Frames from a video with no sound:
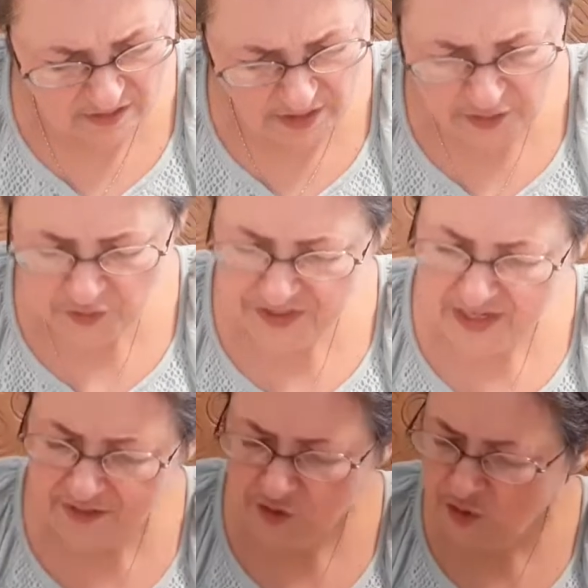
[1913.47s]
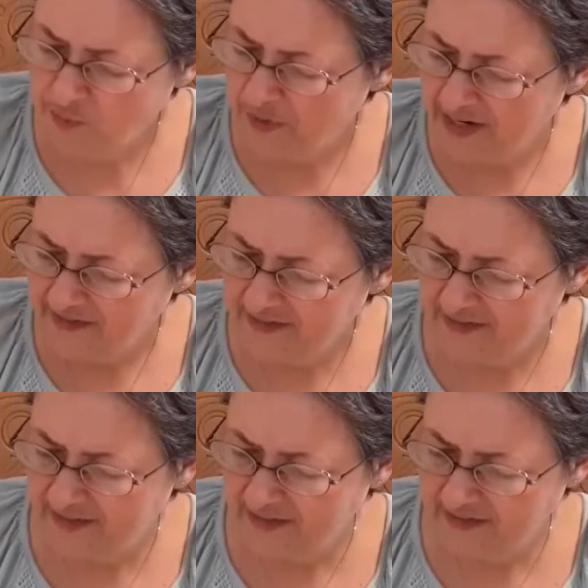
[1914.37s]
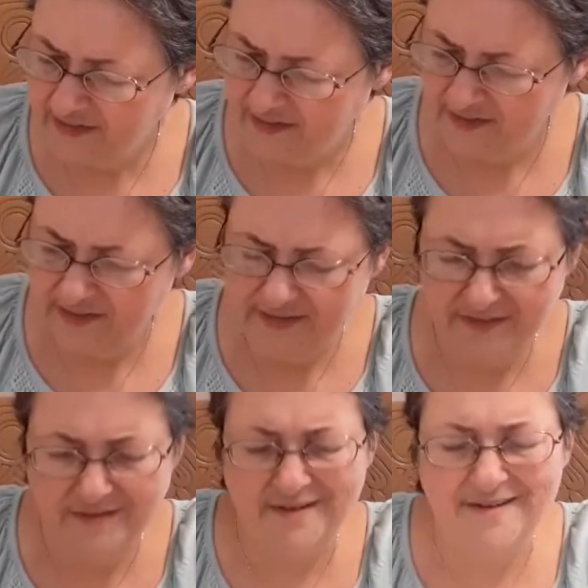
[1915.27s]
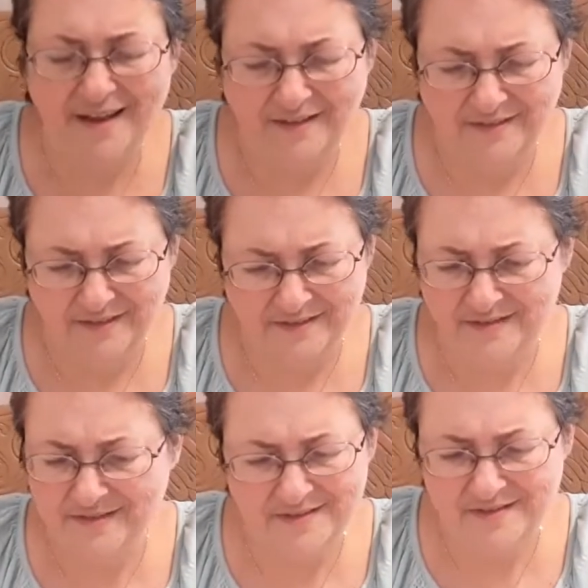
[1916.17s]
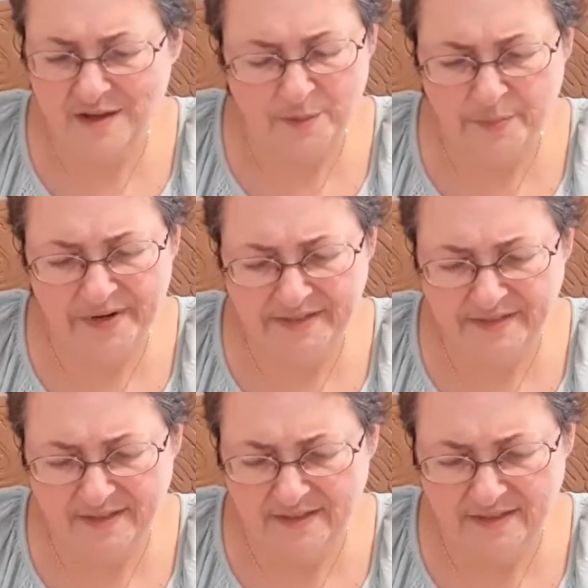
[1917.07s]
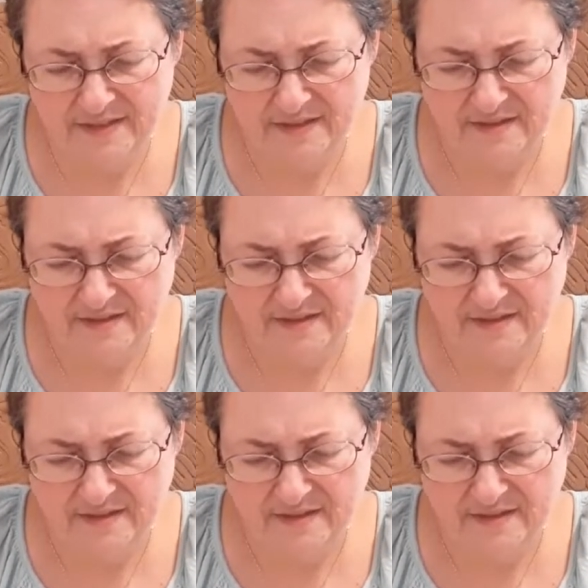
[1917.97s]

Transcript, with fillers: And they're saying there's a bracelet. This is a necklace. This is not a bracelet.